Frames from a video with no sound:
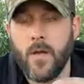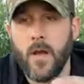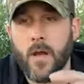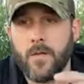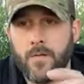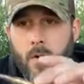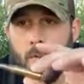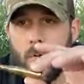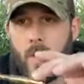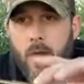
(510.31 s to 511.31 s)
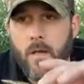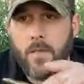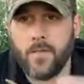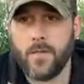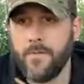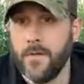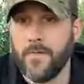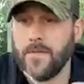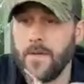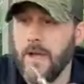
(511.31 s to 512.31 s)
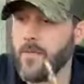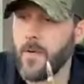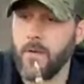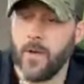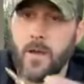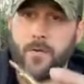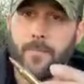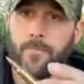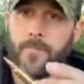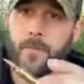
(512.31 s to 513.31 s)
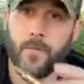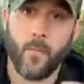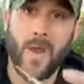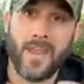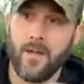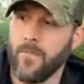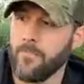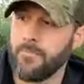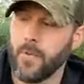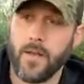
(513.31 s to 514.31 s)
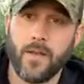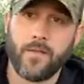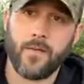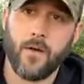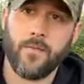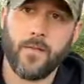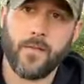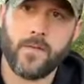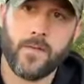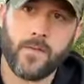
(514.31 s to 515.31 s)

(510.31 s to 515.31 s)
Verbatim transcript: Uh, so this is a 55 grain round, the weight of the bullet itself, and this is